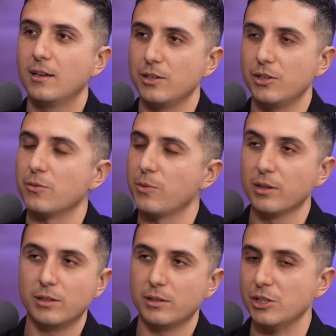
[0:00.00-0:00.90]
You
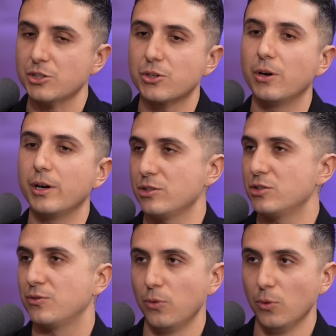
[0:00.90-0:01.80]
know, Detroit
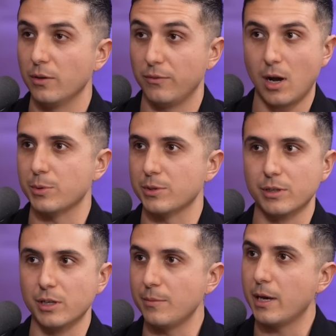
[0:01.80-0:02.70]
is full of opportunity,